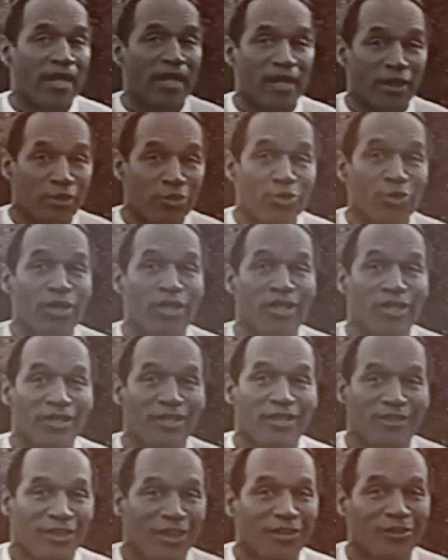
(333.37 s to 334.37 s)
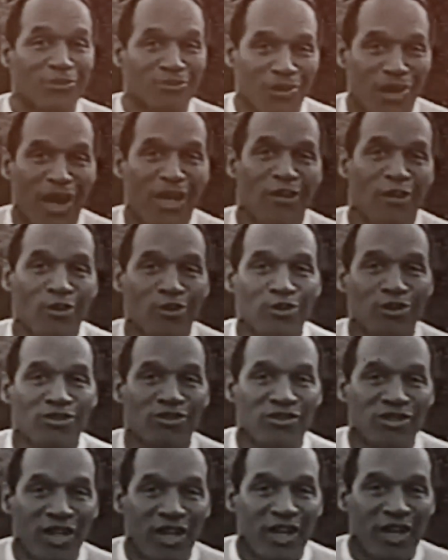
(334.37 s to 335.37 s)
Nicole, and Goldman
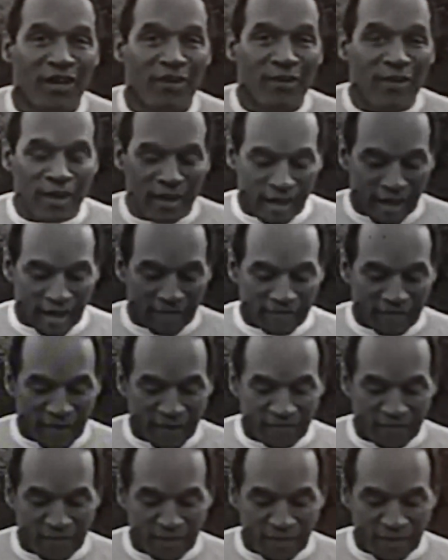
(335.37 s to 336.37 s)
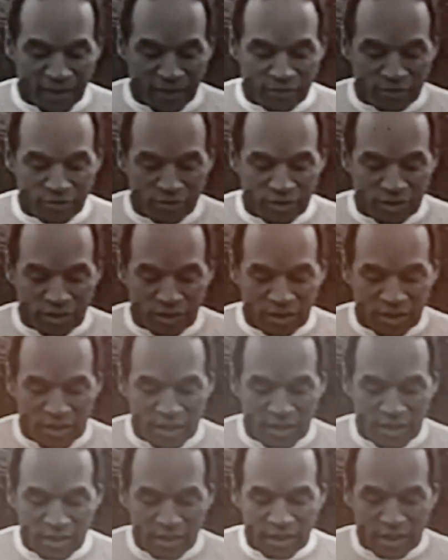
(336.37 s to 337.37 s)
was found at the crime scene,
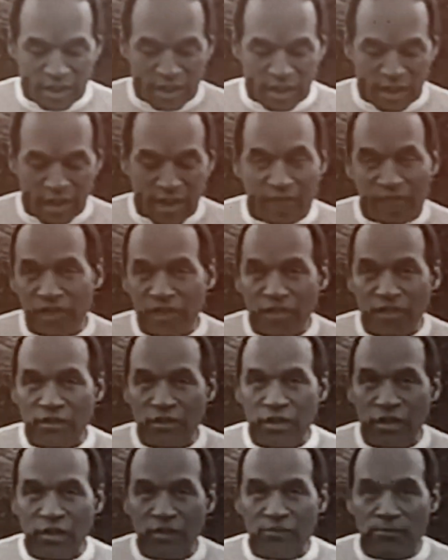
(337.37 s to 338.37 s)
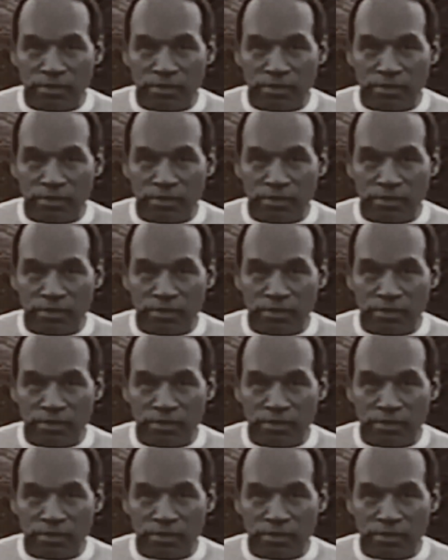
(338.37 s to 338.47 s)
in Simpson's Bronco,